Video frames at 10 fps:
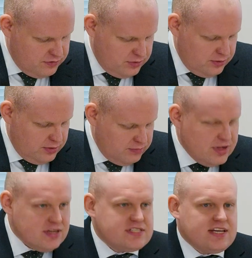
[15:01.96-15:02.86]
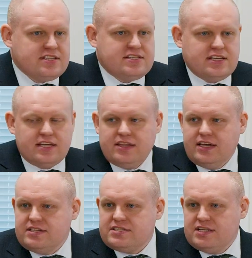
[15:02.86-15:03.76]
of all, assessing
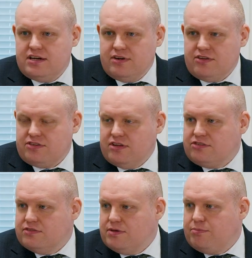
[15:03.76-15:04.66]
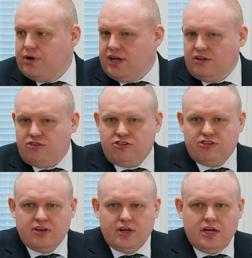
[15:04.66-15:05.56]
the seriousness of the breach.